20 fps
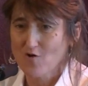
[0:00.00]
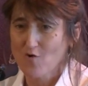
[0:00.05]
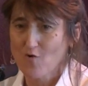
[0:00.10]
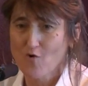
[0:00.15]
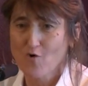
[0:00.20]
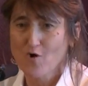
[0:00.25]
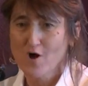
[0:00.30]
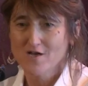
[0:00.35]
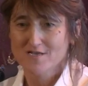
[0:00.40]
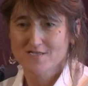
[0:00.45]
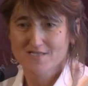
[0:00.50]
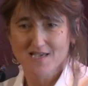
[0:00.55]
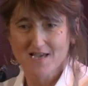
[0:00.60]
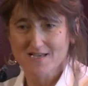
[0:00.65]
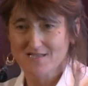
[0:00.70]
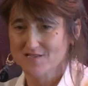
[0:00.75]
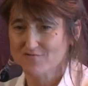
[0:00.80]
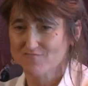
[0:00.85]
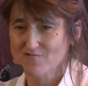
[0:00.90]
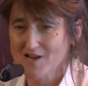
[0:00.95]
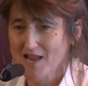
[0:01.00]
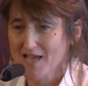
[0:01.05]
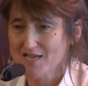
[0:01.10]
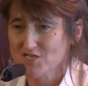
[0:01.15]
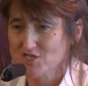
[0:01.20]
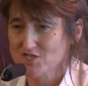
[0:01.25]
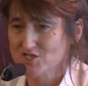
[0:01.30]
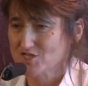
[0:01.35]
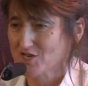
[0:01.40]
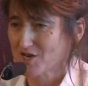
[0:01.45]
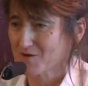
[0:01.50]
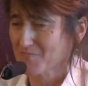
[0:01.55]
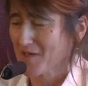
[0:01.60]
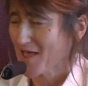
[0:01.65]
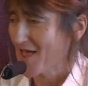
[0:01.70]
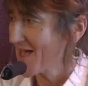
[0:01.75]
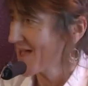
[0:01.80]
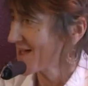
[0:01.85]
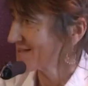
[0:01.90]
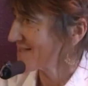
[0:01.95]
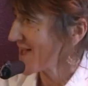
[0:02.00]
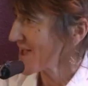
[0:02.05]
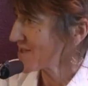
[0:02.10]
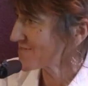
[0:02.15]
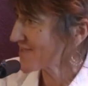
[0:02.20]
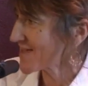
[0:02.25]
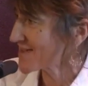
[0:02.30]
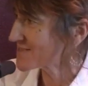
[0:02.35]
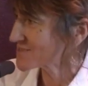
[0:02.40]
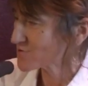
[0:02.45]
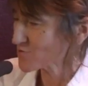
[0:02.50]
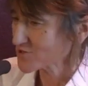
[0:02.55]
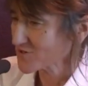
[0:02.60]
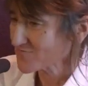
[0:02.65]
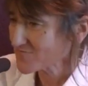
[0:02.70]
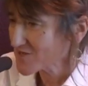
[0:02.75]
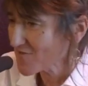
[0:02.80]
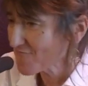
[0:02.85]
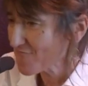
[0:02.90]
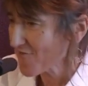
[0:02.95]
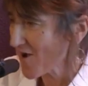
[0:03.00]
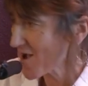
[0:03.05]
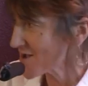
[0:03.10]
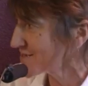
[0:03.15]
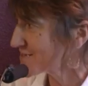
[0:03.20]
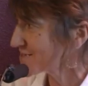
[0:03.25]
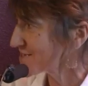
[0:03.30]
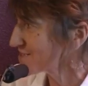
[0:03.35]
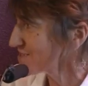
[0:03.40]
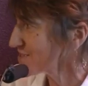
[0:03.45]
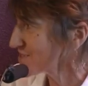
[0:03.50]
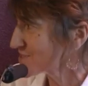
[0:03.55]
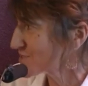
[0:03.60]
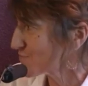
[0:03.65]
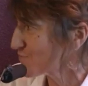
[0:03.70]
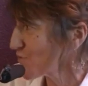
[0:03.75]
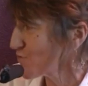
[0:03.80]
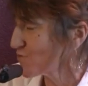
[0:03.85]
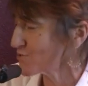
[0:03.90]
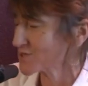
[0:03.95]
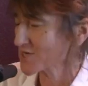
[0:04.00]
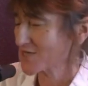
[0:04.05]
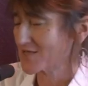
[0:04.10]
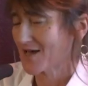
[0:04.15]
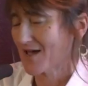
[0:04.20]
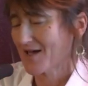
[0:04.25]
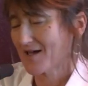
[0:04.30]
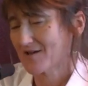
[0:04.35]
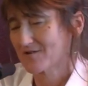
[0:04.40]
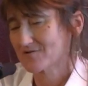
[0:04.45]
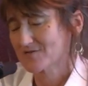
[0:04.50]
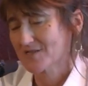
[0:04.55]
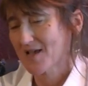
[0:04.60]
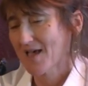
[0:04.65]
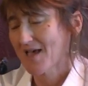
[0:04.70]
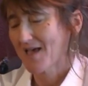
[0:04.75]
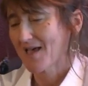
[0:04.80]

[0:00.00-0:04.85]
or sex and relationship, and they sort of divided the support in the House.